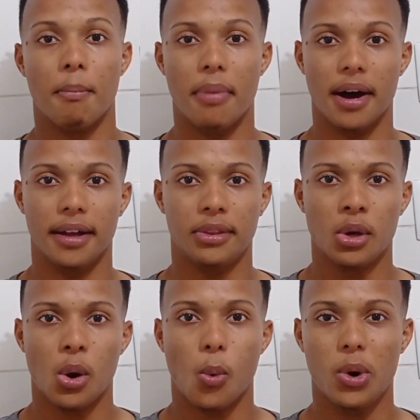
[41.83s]
But
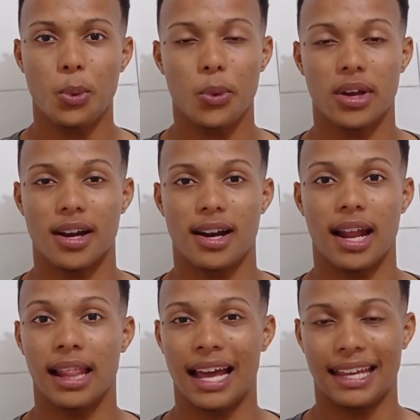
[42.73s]
when we
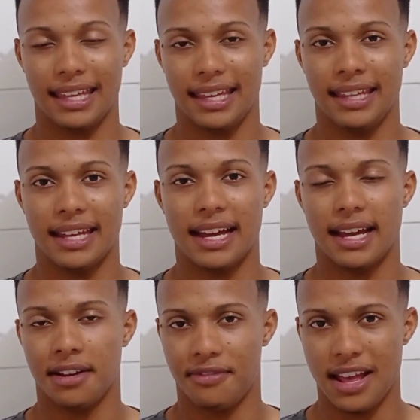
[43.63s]
like in
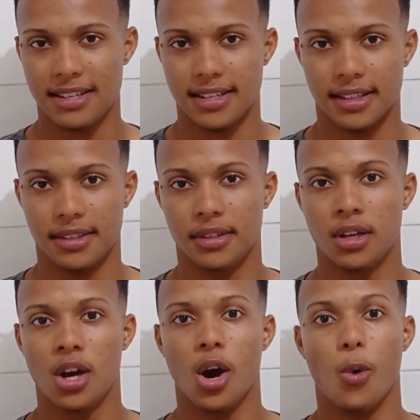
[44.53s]
advancing,
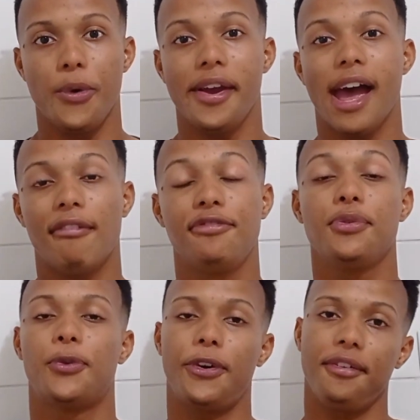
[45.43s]
we have to
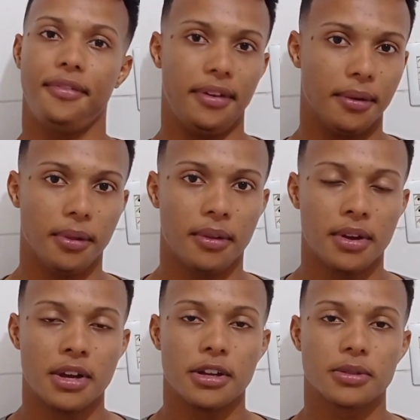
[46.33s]
review
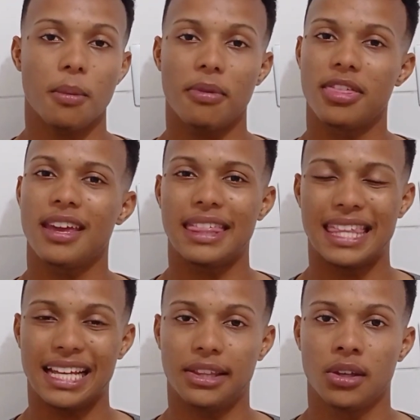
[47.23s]
something
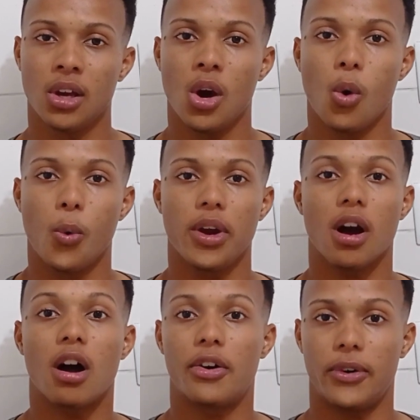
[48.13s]
that we
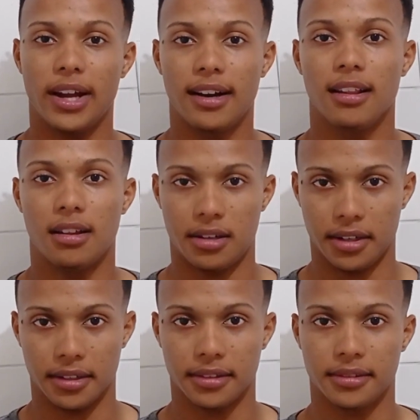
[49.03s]
already
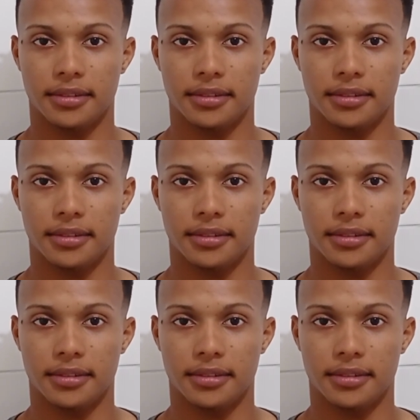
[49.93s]
learned.